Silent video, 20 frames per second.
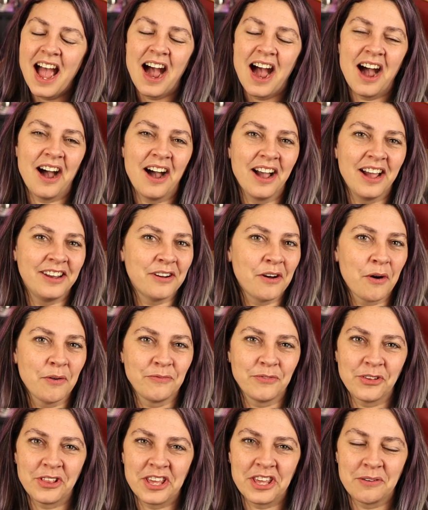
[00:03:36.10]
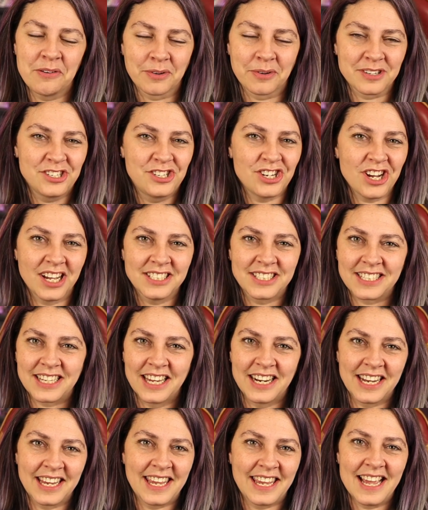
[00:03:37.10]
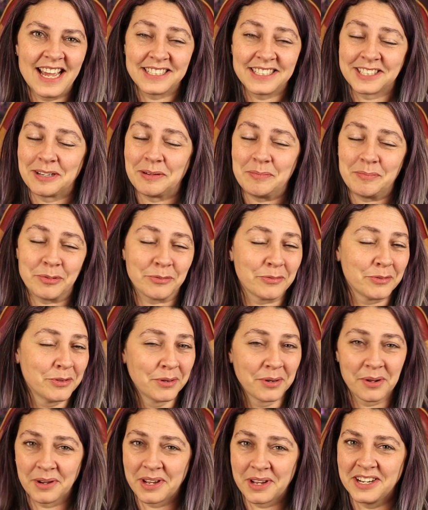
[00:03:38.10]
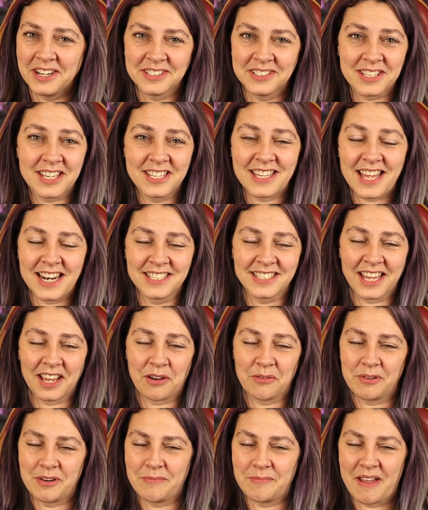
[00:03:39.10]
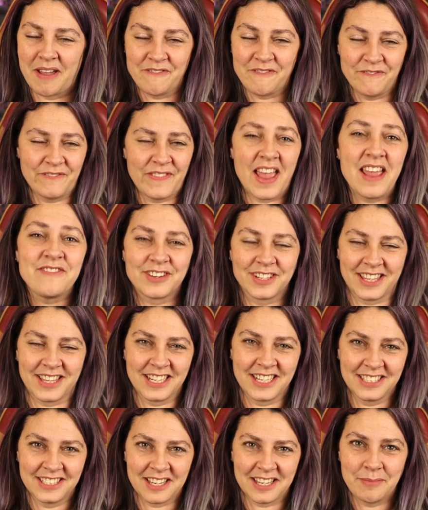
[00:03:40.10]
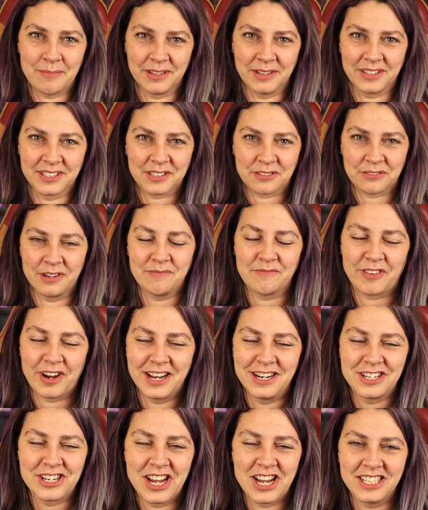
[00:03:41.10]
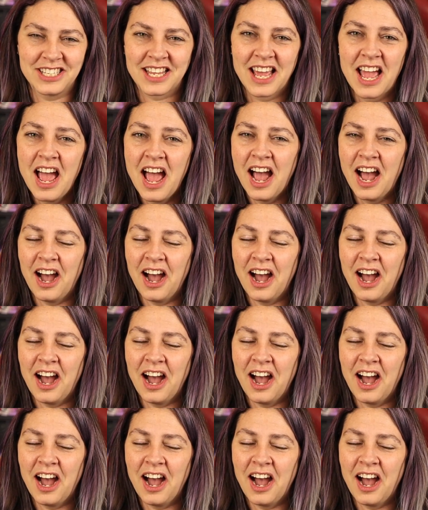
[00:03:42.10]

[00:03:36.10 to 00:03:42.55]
uh, and hopefully we're just gonna get some brutal kills because that is like one of my favorite things about the Scream franchise.